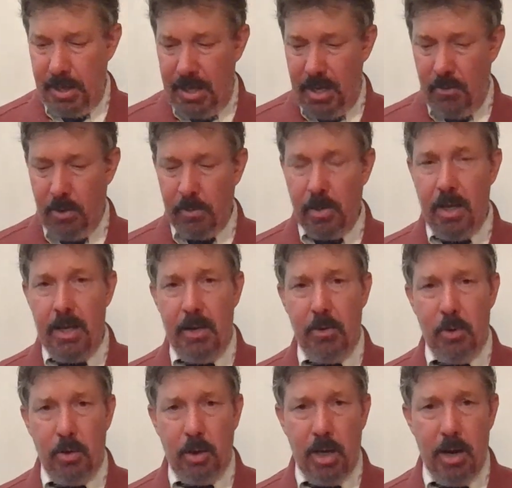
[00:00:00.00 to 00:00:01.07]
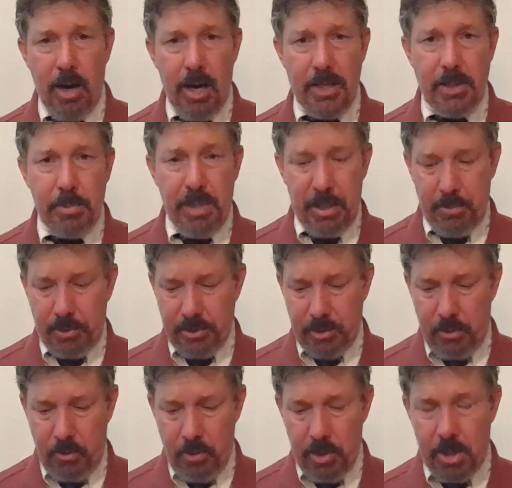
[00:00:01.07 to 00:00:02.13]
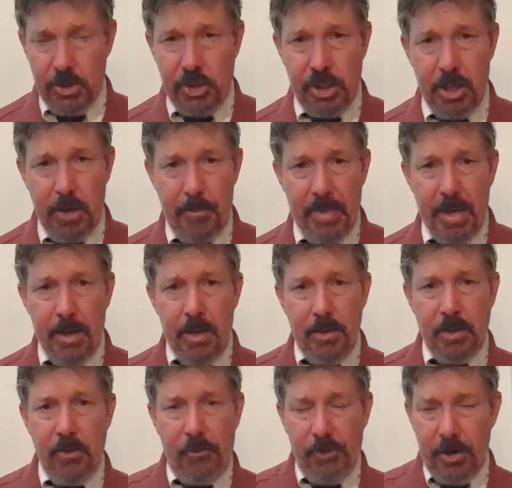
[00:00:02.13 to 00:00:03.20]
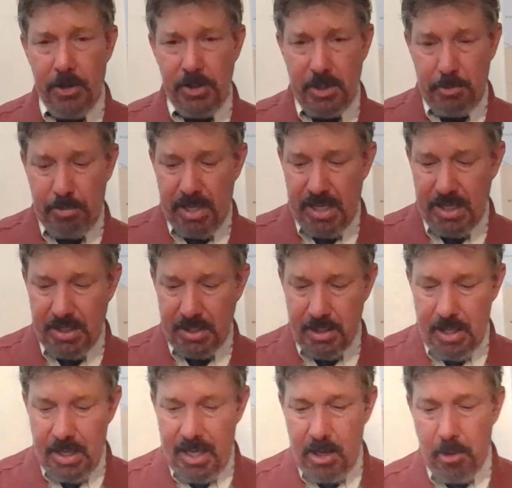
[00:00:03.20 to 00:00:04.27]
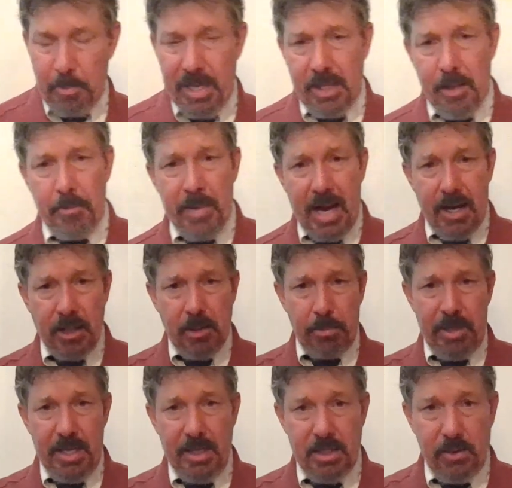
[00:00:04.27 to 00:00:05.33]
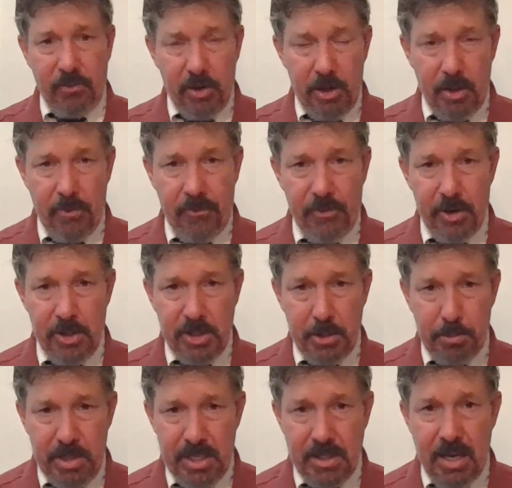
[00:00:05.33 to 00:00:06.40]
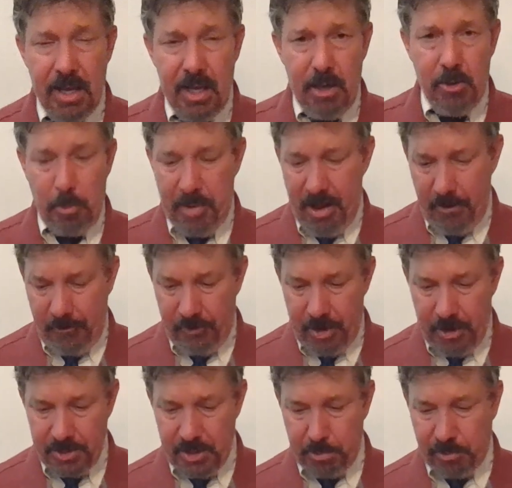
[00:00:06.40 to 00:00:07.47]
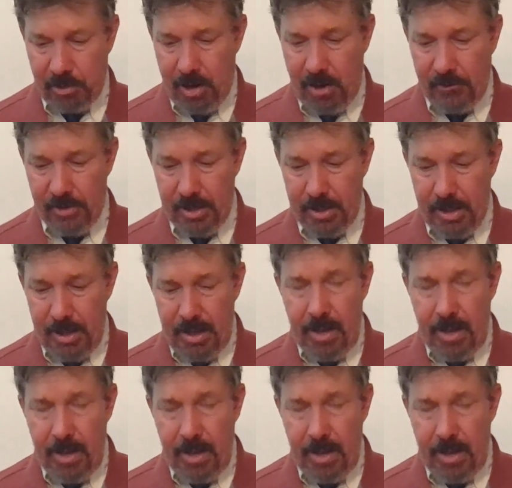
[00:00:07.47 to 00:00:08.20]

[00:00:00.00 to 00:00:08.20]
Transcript: He will, he will cause people to worship the first beast. He will be the mouthpiece for the first beast. He will be a false prophet.